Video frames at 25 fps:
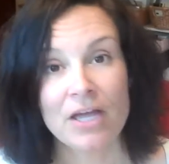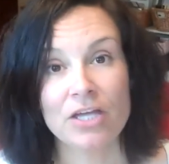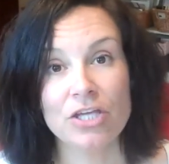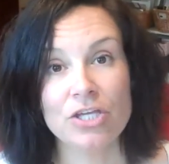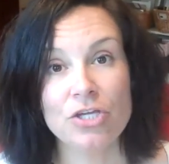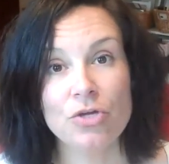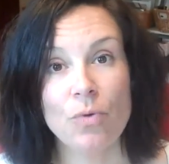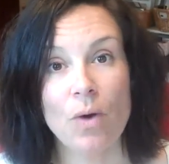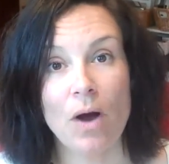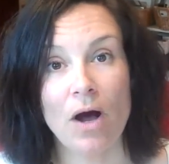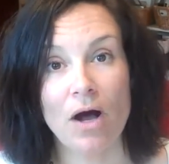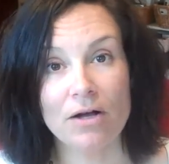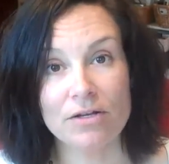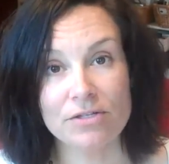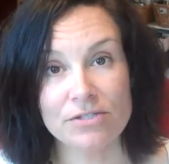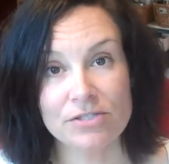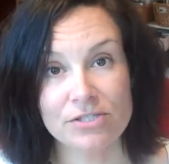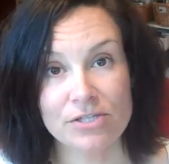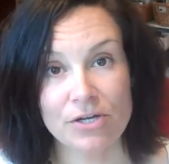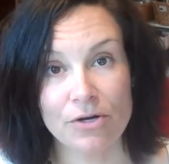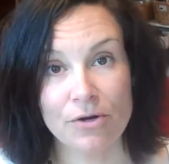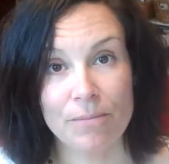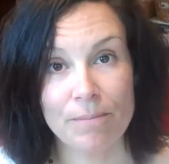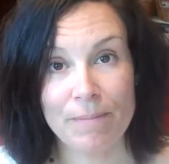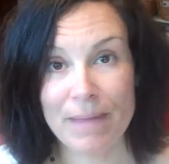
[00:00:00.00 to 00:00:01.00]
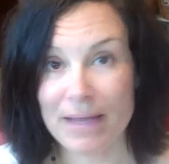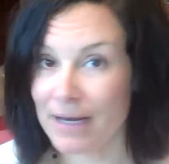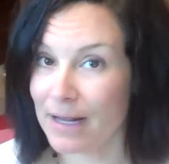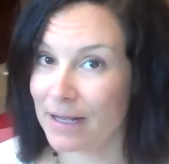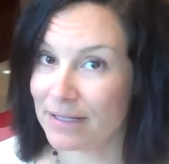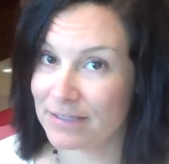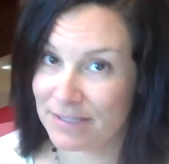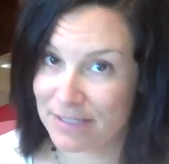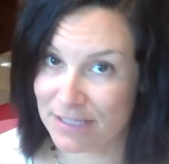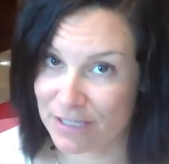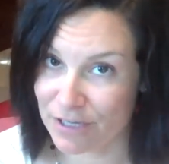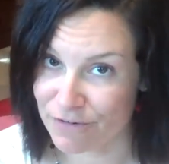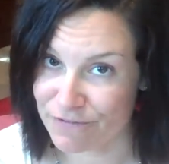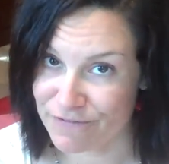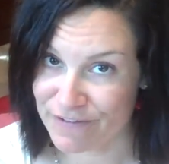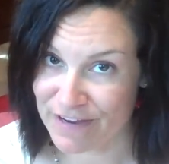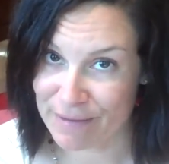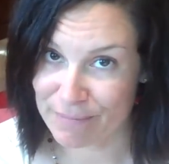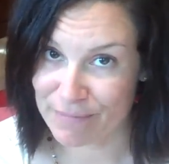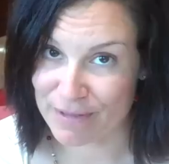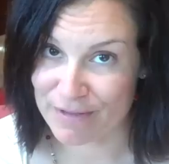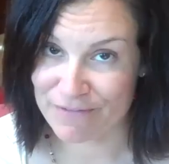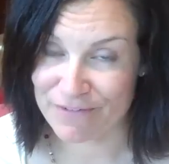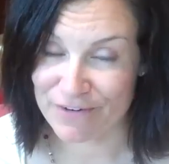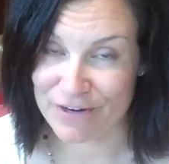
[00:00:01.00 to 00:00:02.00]
You also may not see your
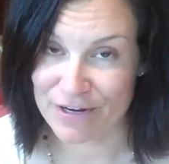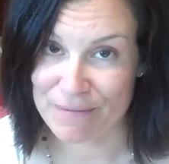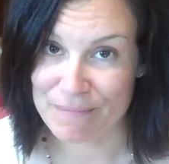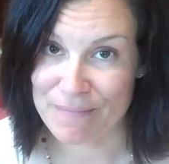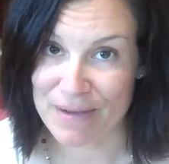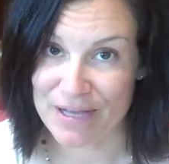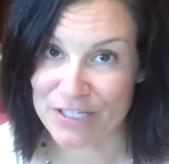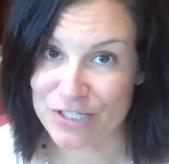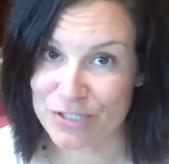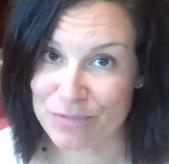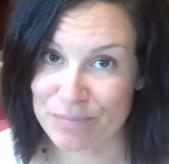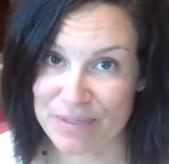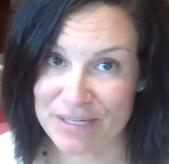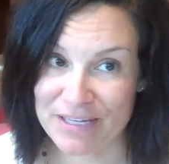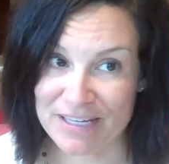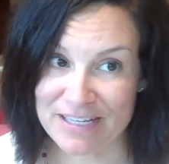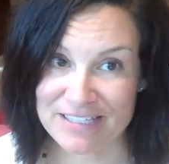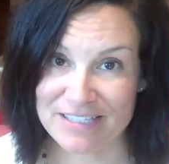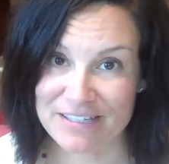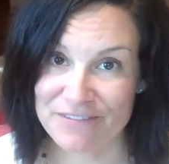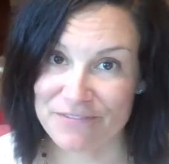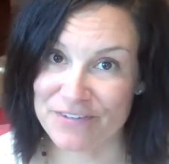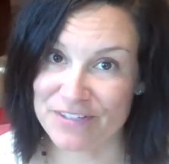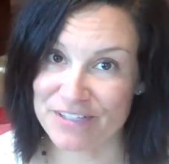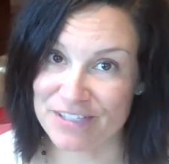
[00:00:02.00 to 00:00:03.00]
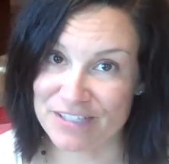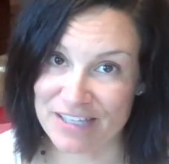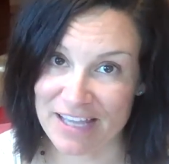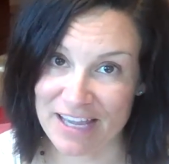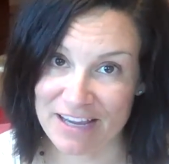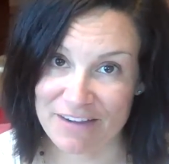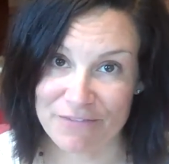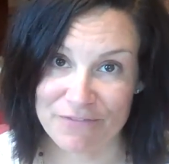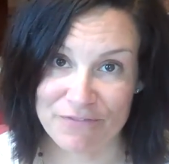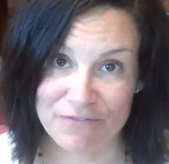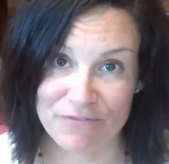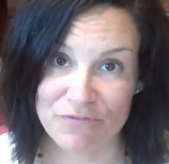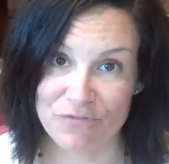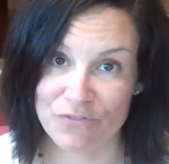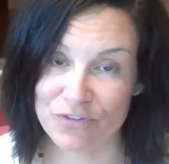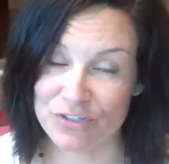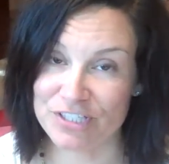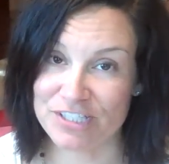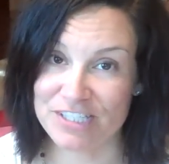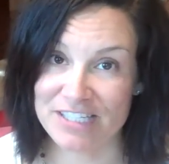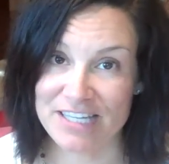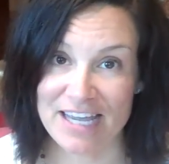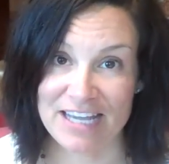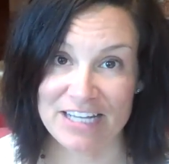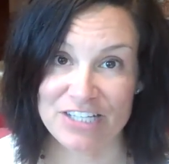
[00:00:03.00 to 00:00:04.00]
family very much, because if it's like for
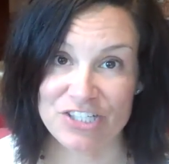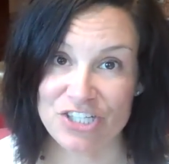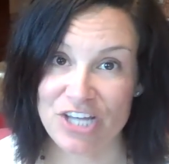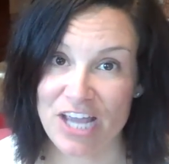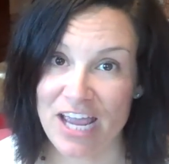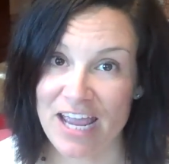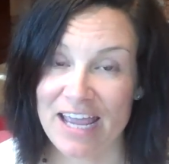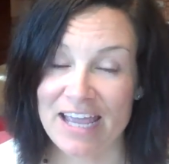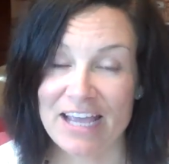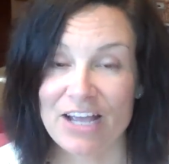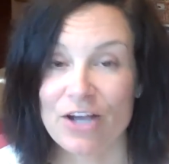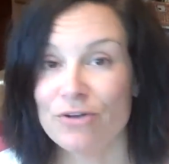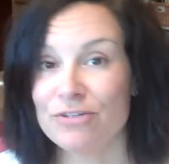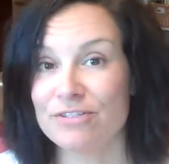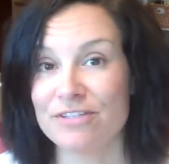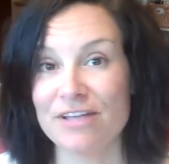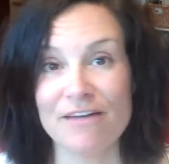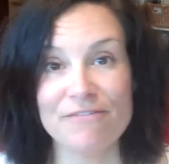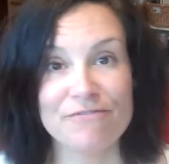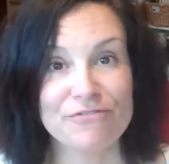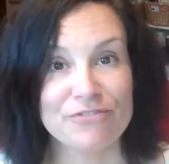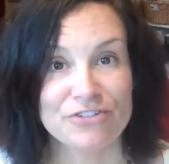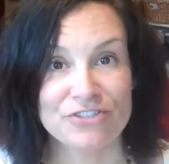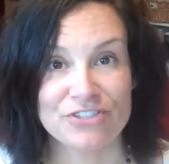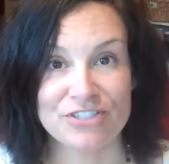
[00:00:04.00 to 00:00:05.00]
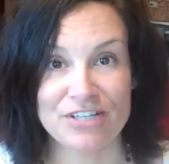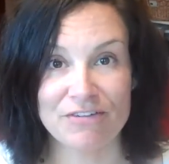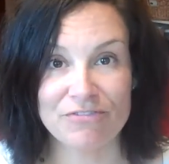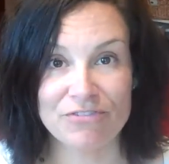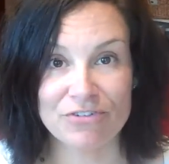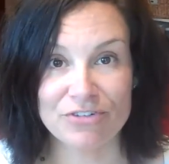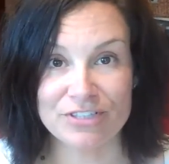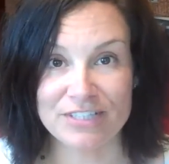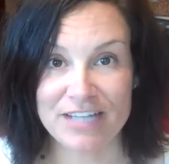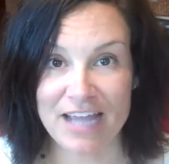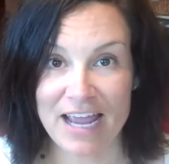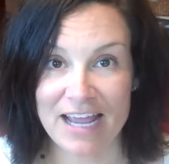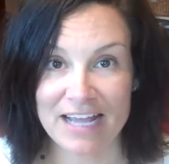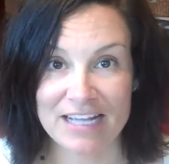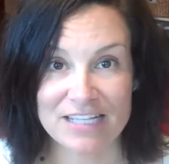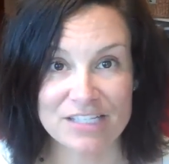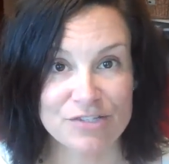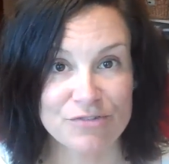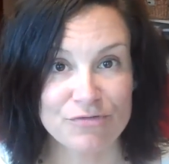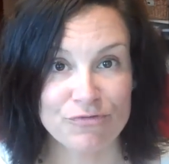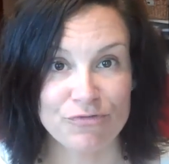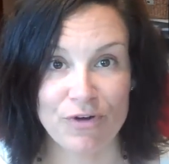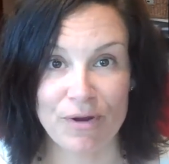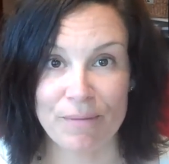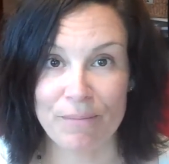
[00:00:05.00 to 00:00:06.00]
CHA, it goes on for several days
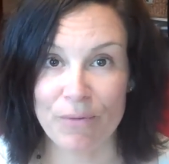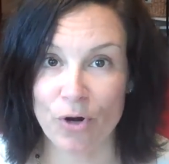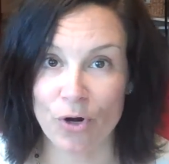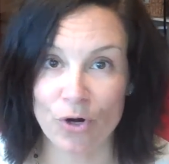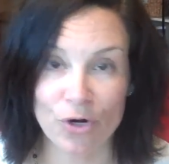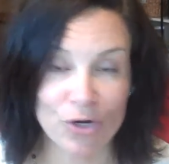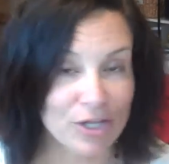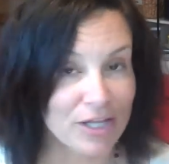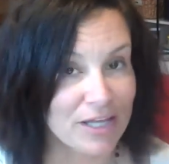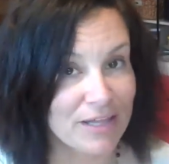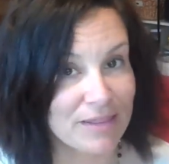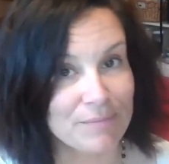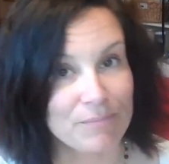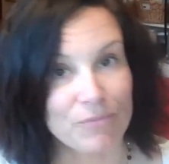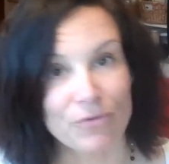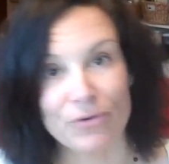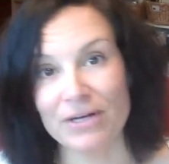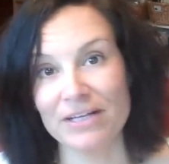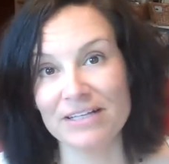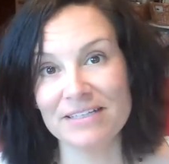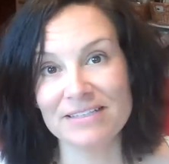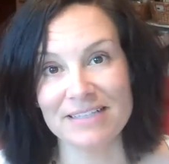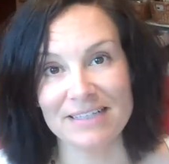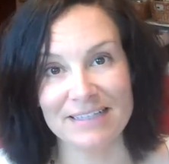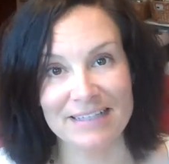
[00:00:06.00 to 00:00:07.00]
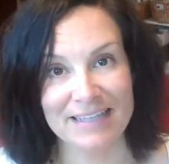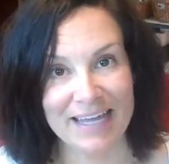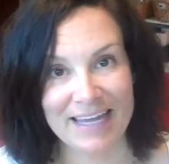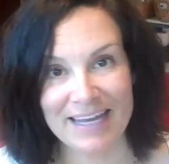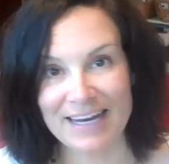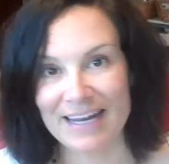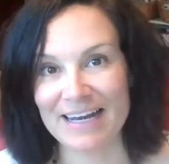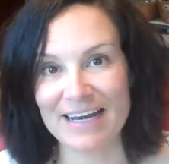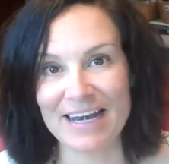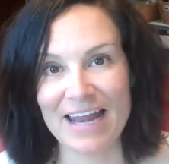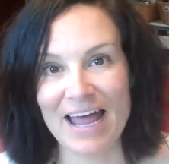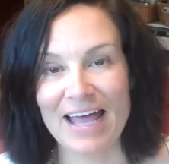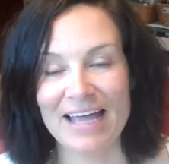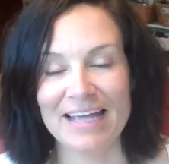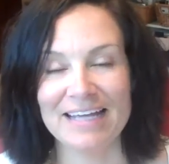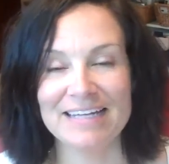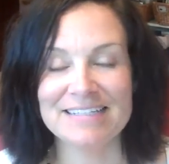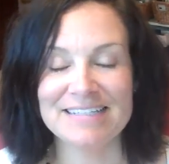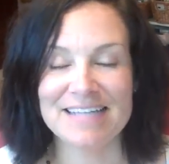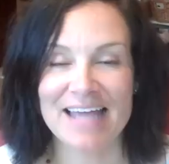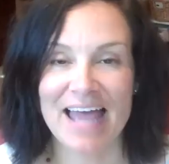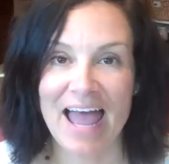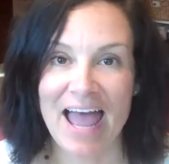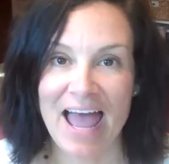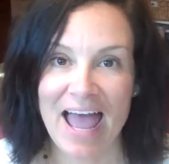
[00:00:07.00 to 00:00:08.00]
from early in the morning to late at
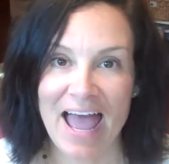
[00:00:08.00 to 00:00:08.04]
night.